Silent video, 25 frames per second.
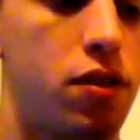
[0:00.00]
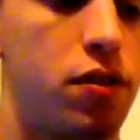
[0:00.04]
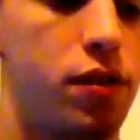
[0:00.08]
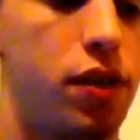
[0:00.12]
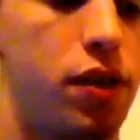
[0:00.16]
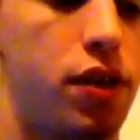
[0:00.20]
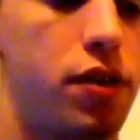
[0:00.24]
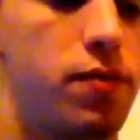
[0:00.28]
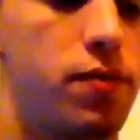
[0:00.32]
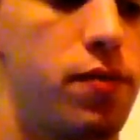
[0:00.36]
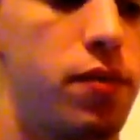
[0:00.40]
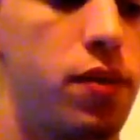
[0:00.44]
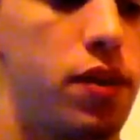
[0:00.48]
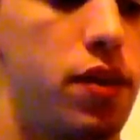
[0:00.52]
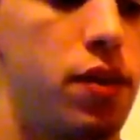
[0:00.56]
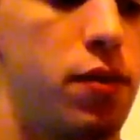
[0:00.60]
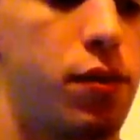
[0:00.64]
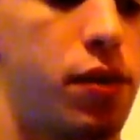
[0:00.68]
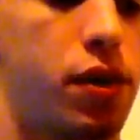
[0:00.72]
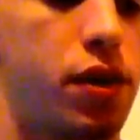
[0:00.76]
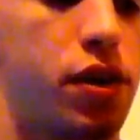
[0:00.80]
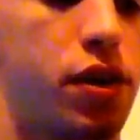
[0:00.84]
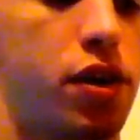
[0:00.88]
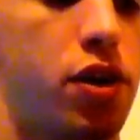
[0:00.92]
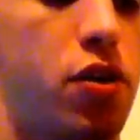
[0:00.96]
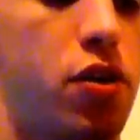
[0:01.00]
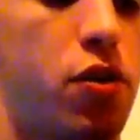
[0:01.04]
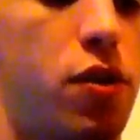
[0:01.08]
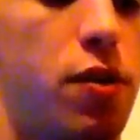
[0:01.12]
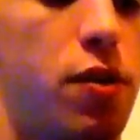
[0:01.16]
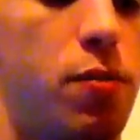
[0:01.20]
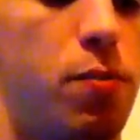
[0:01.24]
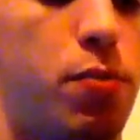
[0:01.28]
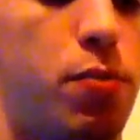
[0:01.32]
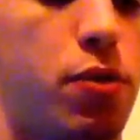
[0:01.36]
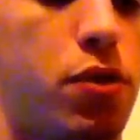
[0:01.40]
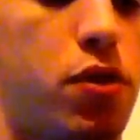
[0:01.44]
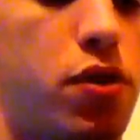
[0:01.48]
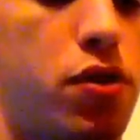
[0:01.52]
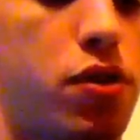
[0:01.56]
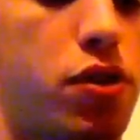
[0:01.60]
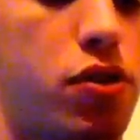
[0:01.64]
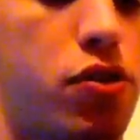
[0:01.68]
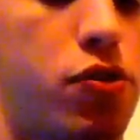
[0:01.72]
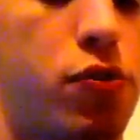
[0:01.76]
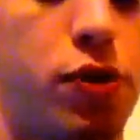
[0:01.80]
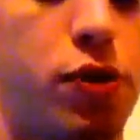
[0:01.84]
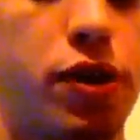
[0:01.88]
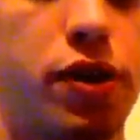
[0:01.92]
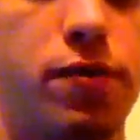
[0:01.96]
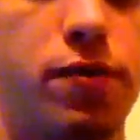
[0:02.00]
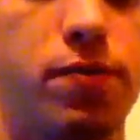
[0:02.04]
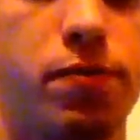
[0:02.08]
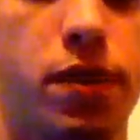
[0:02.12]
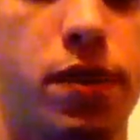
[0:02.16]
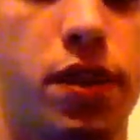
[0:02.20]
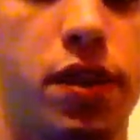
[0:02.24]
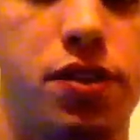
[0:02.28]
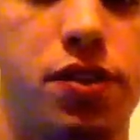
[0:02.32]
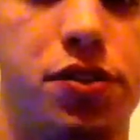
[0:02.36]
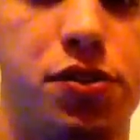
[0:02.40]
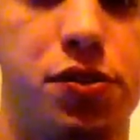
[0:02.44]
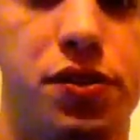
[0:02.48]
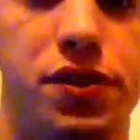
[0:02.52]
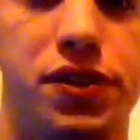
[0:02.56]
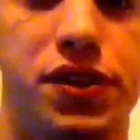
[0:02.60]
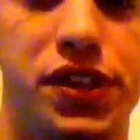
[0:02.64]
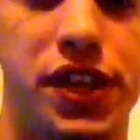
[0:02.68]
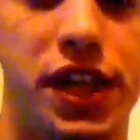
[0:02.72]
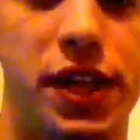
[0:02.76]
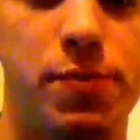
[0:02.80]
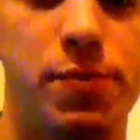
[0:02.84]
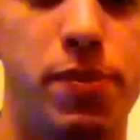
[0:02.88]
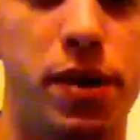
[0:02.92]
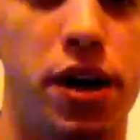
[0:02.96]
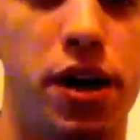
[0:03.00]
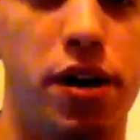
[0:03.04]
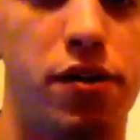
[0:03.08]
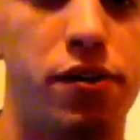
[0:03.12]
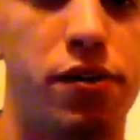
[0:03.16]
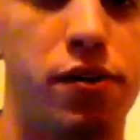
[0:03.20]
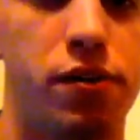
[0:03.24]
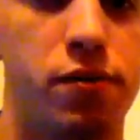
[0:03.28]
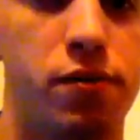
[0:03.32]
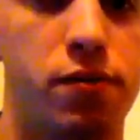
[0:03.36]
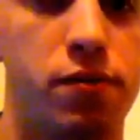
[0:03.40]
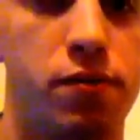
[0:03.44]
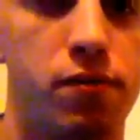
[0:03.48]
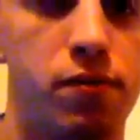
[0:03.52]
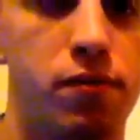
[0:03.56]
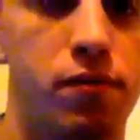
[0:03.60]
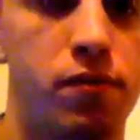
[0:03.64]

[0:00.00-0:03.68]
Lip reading: Okay, and then we're going to go and bar the 3, do the same pattern.